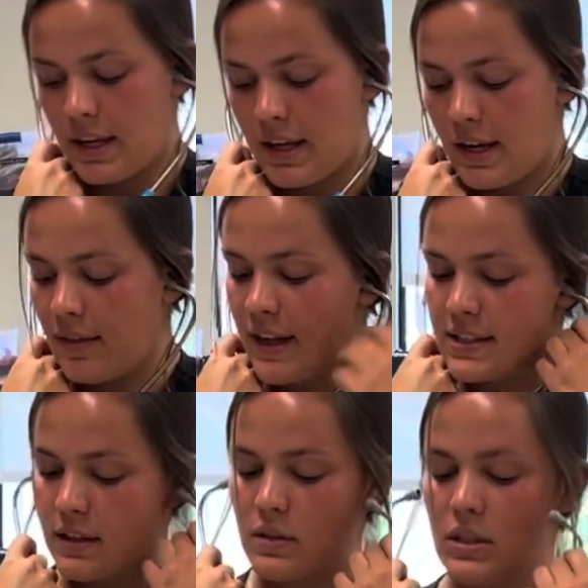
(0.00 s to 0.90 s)
And that
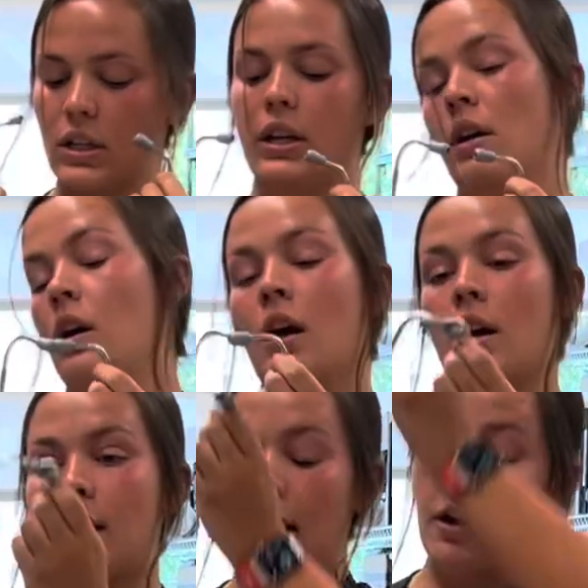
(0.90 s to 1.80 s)
sounds good.
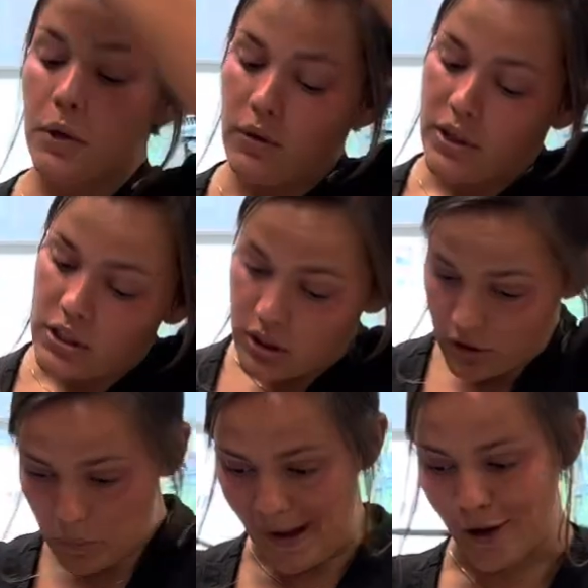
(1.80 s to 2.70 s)
Now I'm going
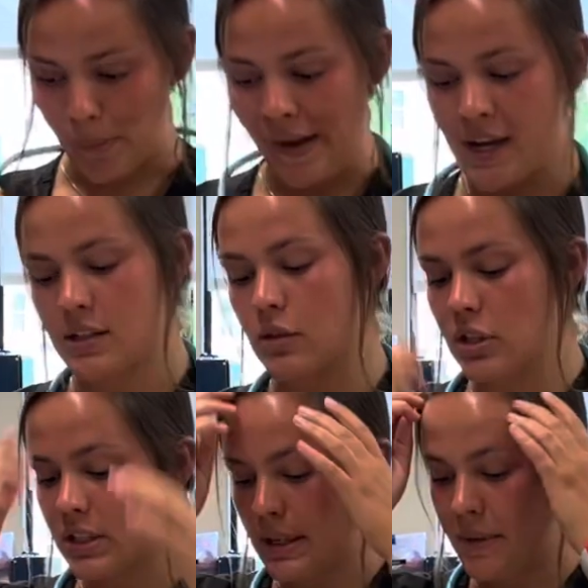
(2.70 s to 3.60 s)
to palpate, so
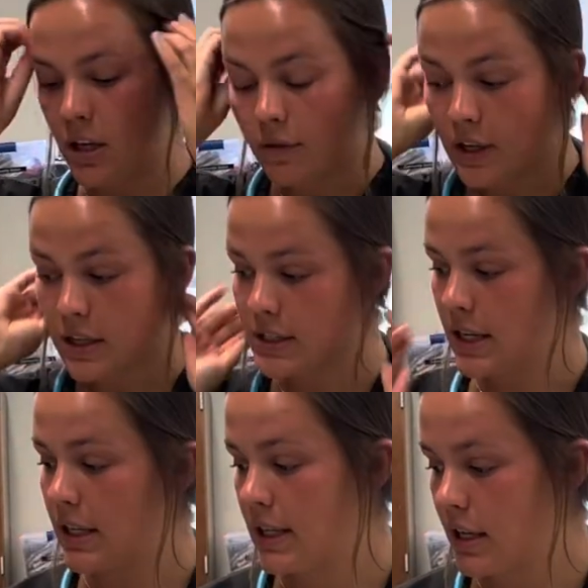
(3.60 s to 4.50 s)
just let me know if there's
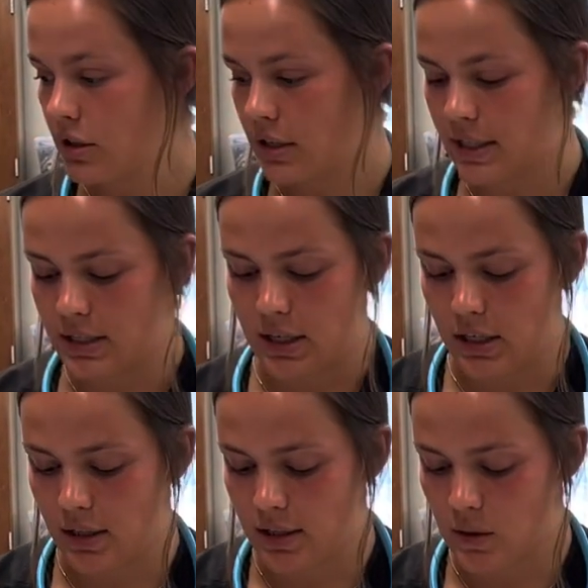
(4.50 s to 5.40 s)
any tenderness in
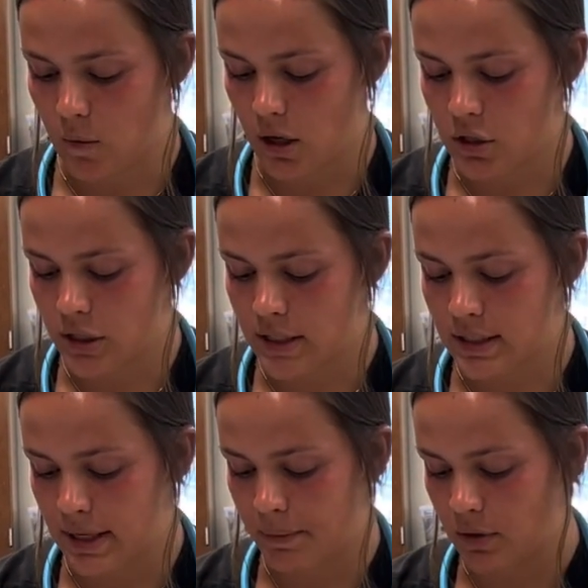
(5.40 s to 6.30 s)
any of these
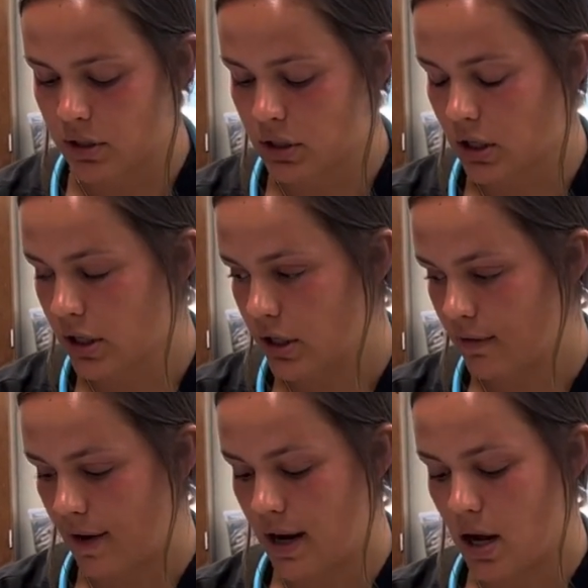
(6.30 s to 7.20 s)
quadrants. I'm going to start in
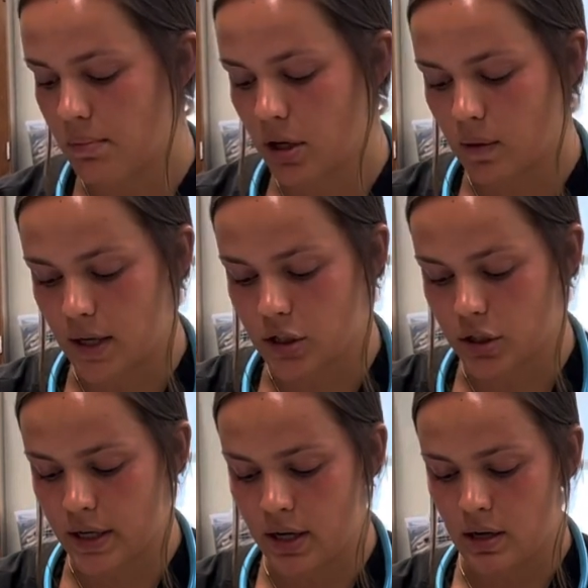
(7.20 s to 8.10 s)
your right upper
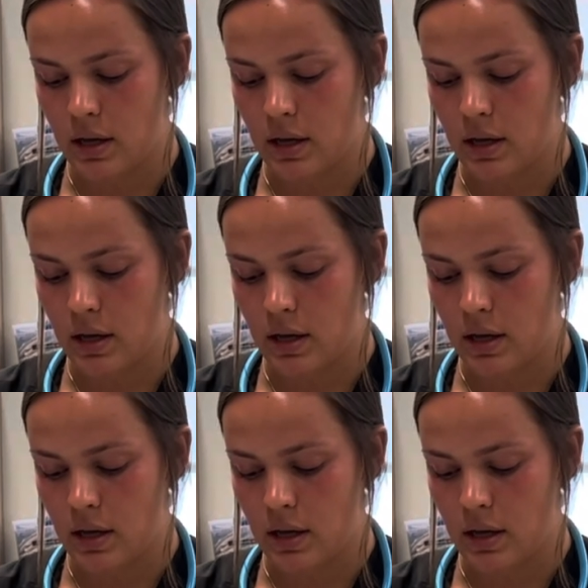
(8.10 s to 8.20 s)
quadrant,